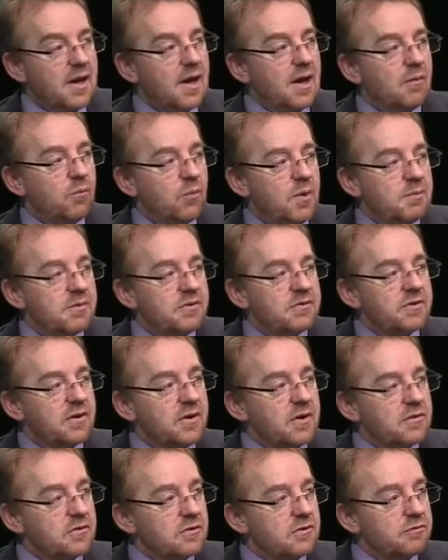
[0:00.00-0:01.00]
uh, women
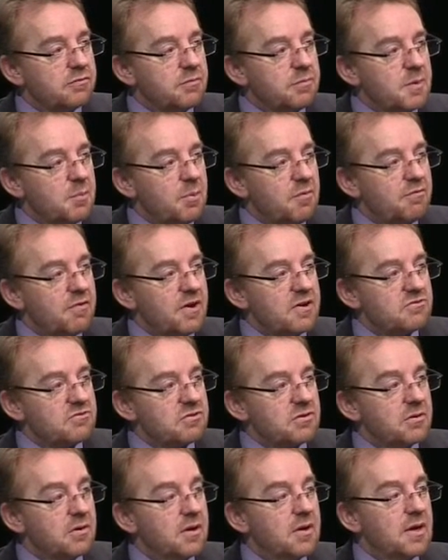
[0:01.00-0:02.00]
scientists from the
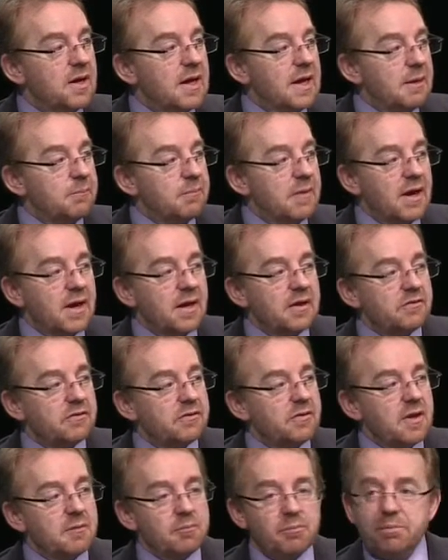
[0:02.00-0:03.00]
profession um,
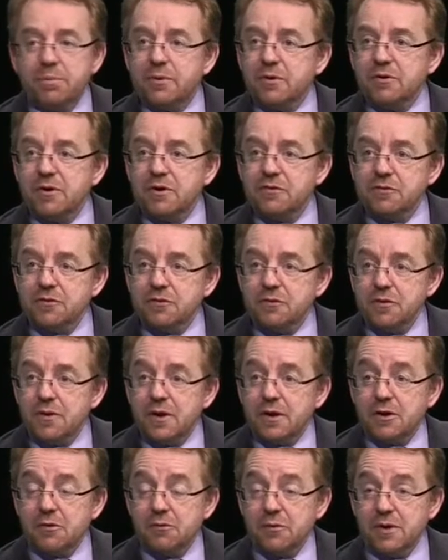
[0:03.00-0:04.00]
as they progress through
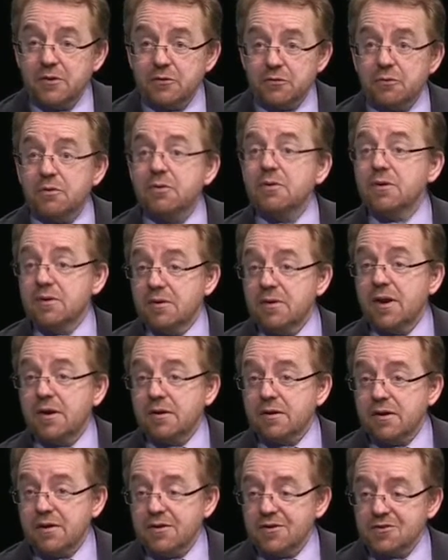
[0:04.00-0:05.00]
their careers, or in
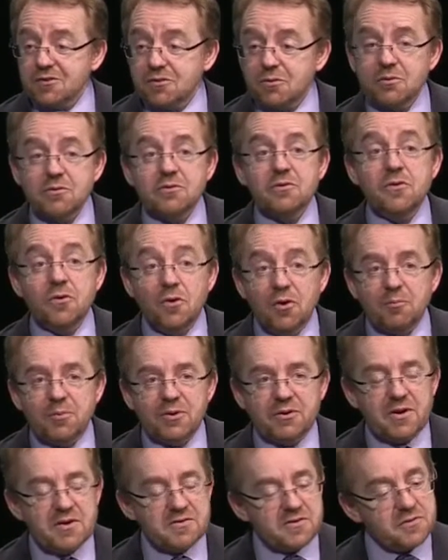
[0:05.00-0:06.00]
their case, of course, not
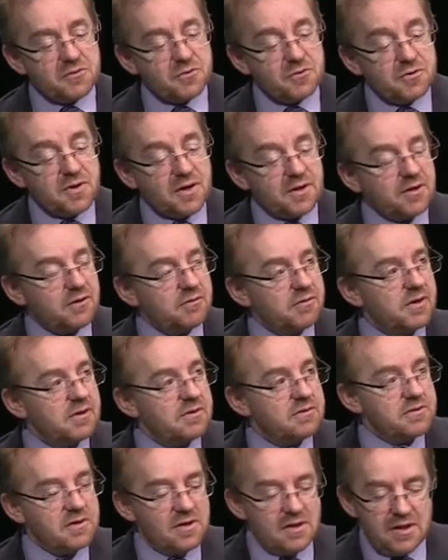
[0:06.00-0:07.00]
progressing through their
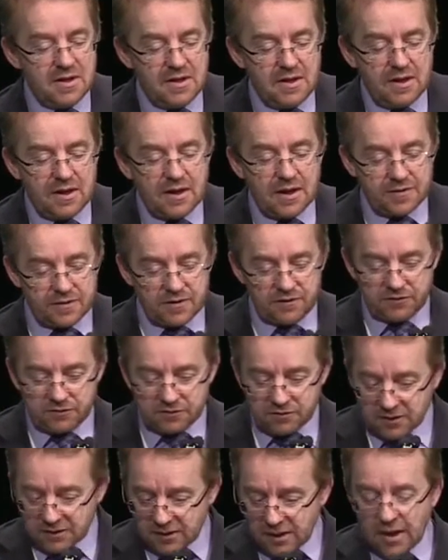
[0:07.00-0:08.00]
careers. And
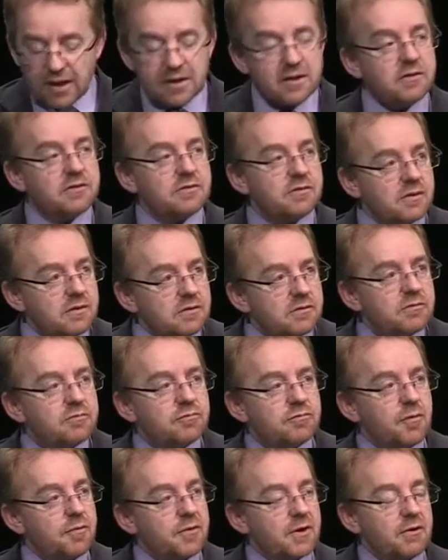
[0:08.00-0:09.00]
this, again, is,
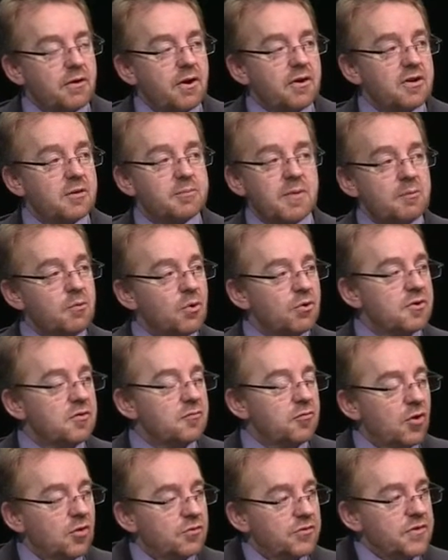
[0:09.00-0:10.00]
is from the ground up. I'm not
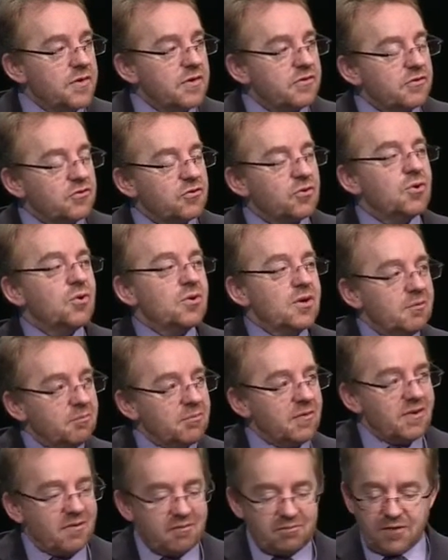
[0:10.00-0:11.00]
involved in this at all,
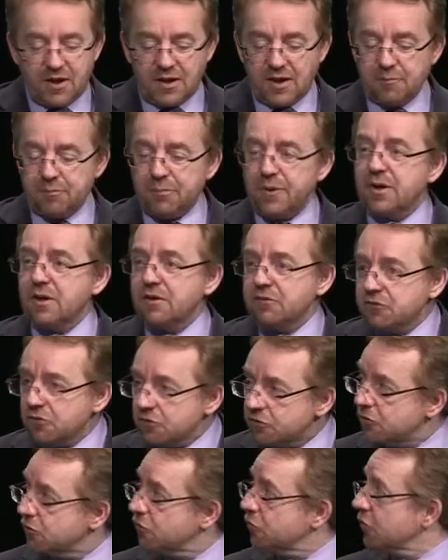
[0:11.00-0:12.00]
I'm, uh, but it's
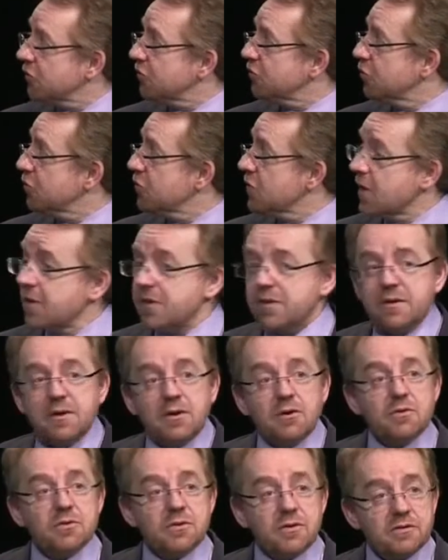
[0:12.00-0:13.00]
just to sort of show you that
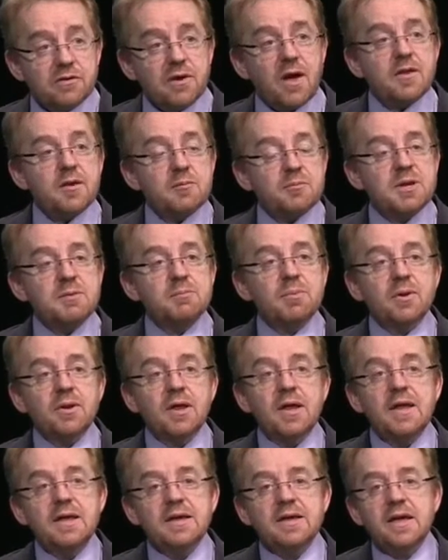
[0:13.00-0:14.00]
you know, there's other
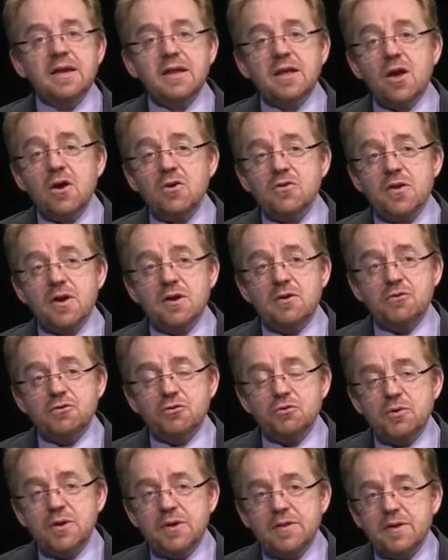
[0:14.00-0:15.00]
people getting out there
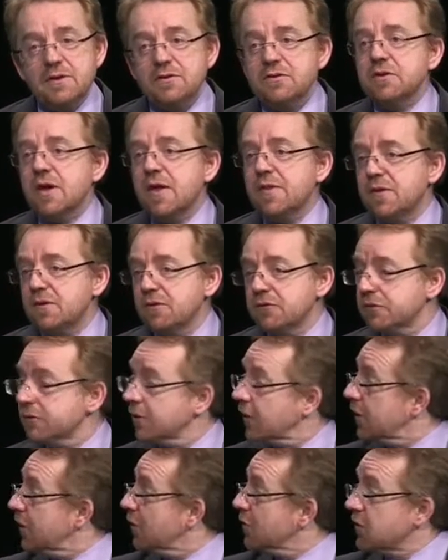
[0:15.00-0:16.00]
and doing this, and
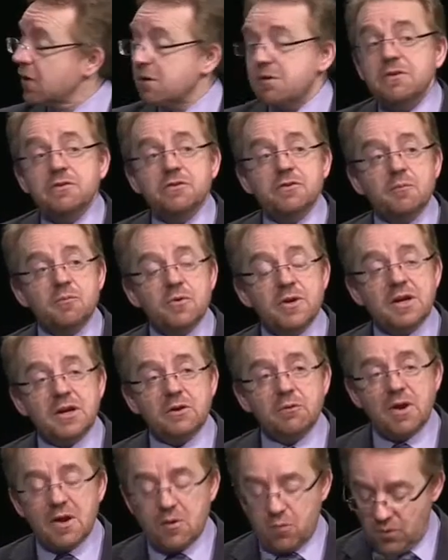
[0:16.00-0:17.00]
there's, you know, there is some really
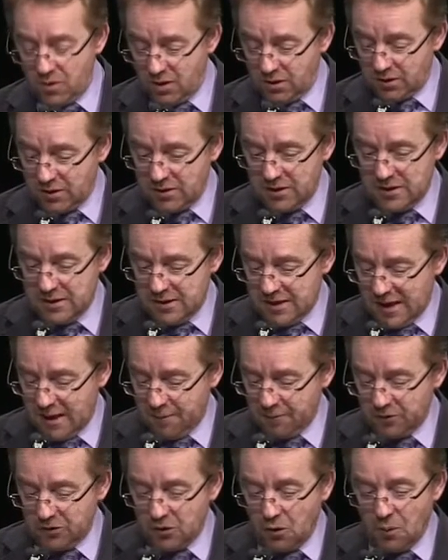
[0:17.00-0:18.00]
great work
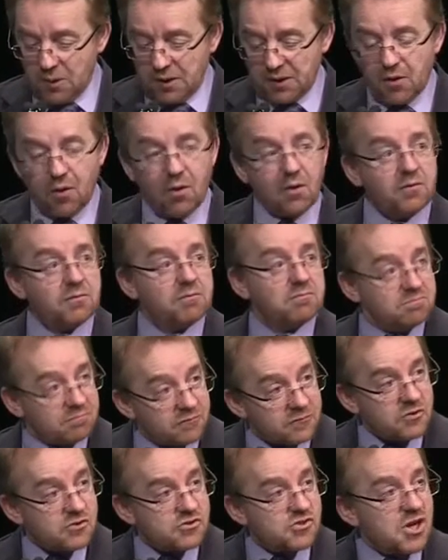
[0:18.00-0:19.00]
um, going on
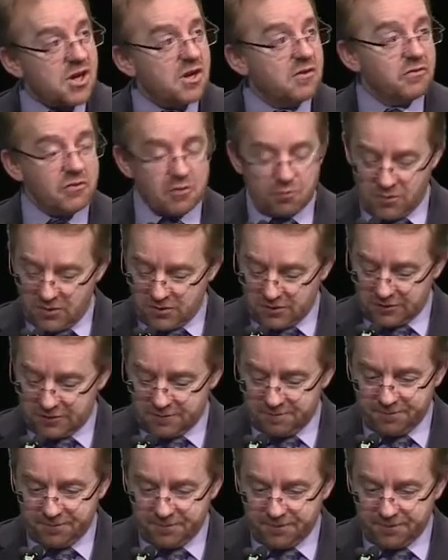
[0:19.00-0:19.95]
to change the world.